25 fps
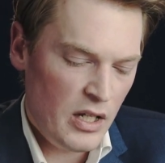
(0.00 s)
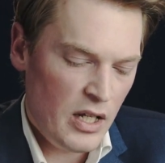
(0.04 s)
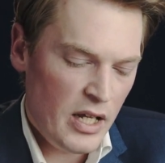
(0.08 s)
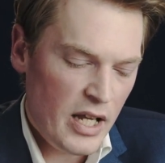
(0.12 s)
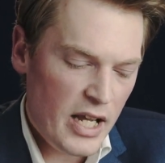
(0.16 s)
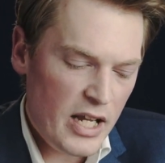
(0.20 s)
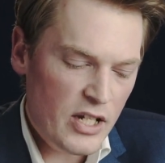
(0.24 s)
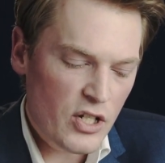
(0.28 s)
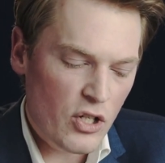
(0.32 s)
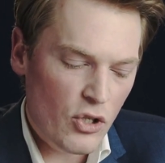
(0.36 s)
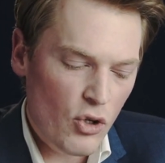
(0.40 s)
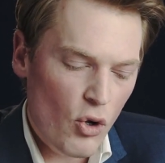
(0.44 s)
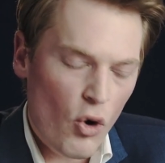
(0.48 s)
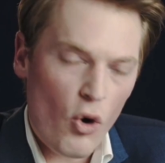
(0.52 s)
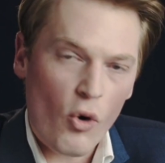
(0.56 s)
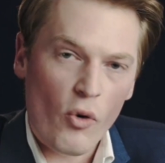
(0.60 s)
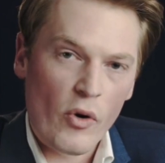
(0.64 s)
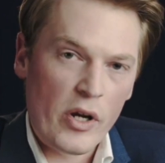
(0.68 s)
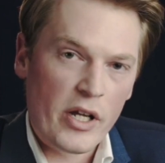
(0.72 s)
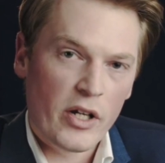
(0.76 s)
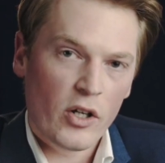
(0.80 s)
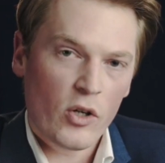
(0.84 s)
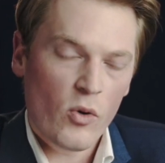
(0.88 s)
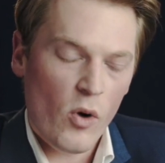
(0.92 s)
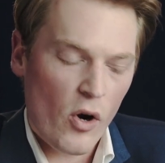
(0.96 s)
Here's
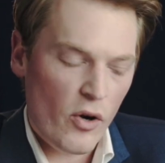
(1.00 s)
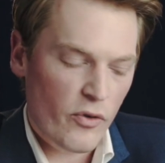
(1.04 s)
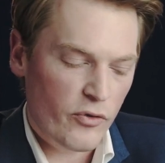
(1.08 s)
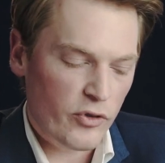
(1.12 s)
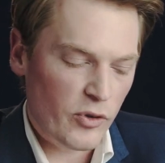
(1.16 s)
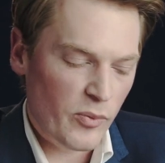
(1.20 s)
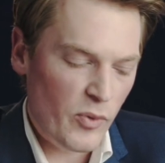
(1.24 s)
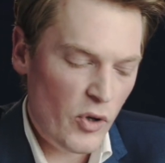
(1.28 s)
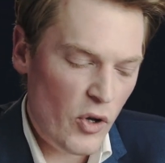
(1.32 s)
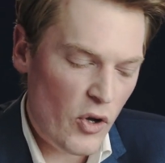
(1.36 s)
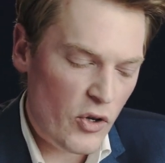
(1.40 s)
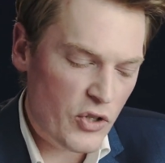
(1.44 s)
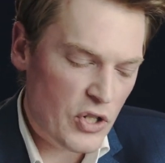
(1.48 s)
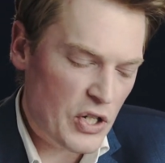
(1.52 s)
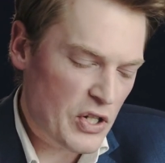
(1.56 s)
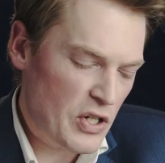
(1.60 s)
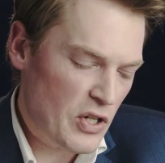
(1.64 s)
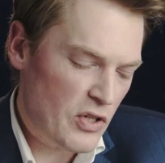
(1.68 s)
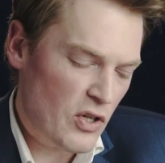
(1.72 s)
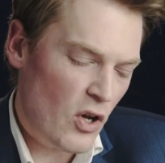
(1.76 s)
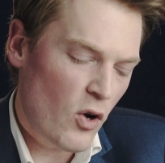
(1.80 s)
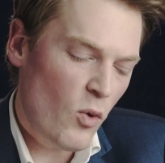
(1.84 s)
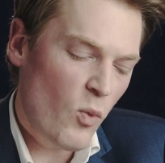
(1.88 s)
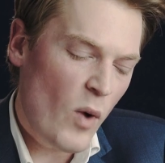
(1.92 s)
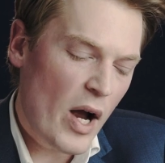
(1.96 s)
Laurie, a quote from her. She
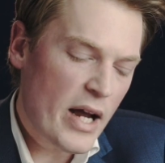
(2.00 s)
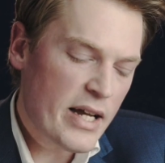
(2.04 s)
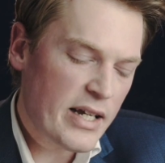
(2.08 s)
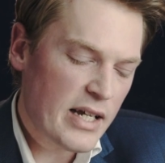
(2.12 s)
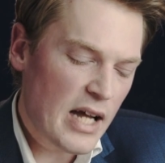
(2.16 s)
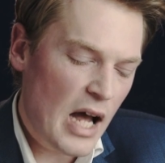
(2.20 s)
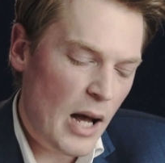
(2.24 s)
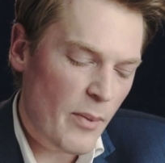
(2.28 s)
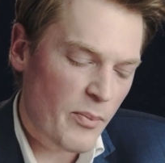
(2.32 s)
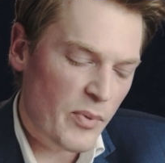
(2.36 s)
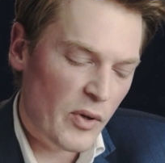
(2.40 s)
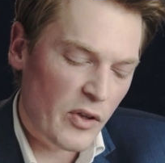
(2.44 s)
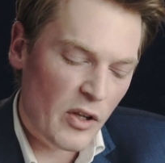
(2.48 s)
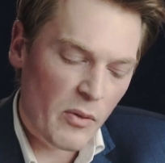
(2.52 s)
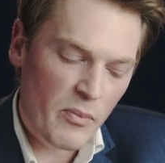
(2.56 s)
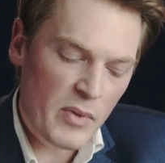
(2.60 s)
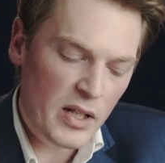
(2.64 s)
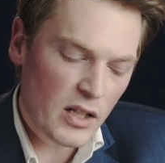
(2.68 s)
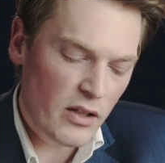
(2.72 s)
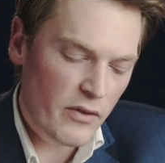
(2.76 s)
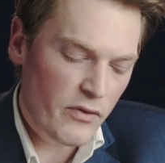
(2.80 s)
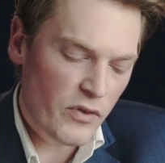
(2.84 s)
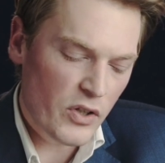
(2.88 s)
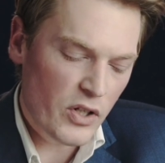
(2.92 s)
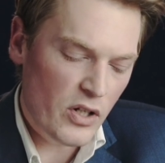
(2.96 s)
says, I'll wake up in the
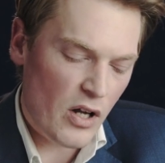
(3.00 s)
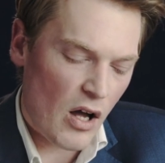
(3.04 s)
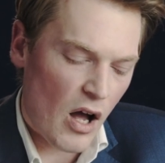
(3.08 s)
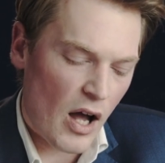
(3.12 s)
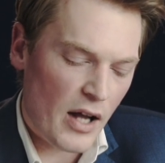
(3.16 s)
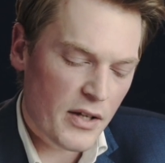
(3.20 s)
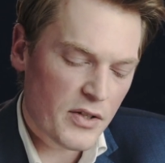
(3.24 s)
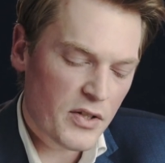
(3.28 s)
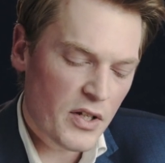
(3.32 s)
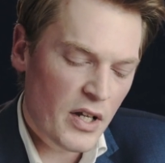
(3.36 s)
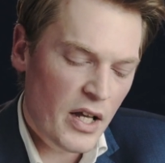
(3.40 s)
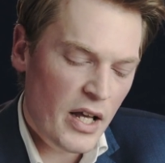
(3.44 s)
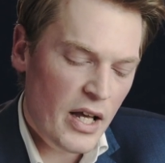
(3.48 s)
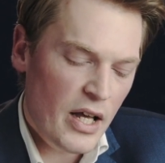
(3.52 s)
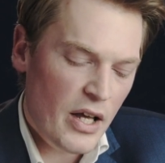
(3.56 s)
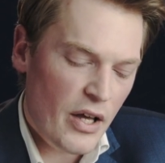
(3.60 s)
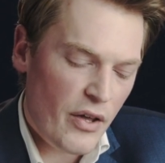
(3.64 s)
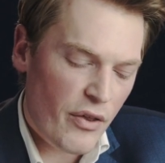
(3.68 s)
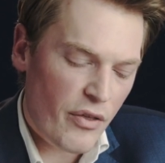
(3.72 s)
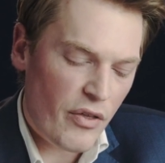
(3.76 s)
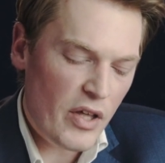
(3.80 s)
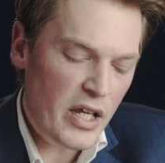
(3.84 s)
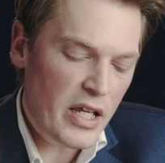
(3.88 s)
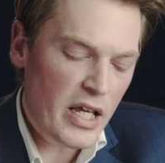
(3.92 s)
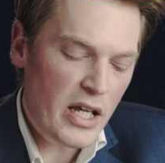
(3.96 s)
middle of the night
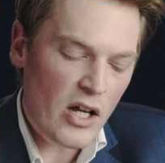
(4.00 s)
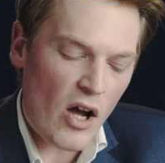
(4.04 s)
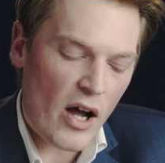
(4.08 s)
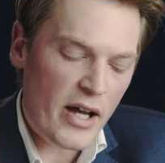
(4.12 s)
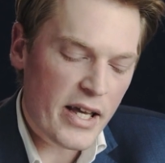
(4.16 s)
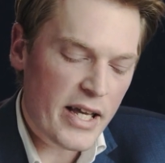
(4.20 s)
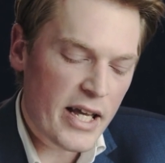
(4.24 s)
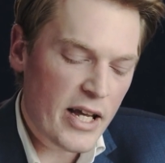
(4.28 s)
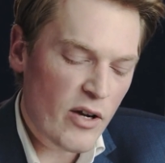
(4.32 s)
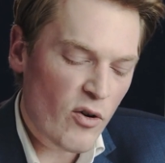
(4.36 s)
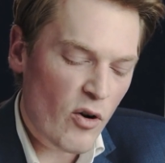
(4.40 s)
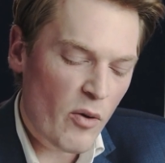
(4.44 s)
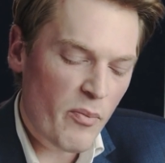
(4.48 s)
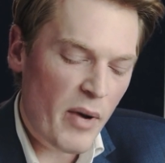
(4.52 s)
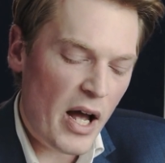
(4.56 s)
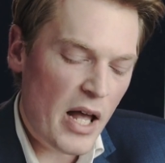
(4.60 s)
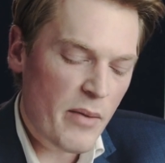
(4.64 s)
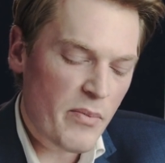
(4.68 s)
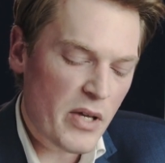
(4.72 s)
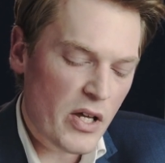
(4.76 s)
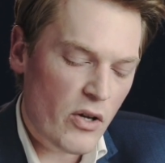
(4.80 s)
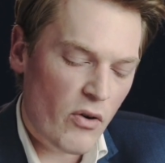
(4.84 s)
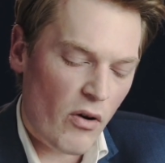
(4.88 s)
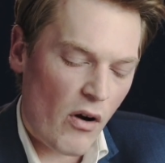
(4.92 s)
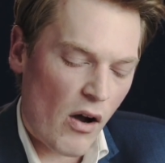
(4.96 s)
thinking I hear a
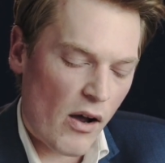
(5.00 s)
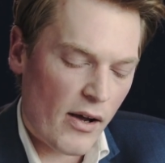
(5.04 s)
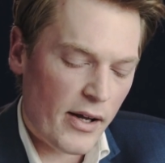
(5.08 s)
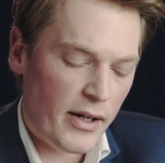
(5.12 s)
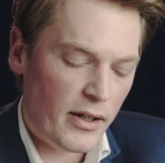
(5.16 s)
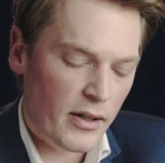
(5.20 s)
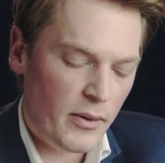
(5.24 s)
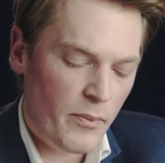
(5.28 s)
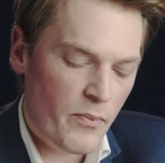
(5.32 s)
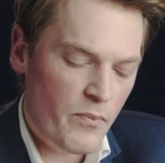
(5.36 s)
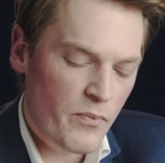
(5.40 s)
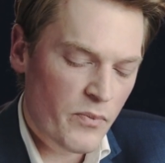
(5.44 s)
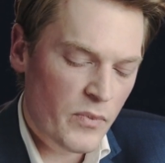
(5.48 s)
baby crying.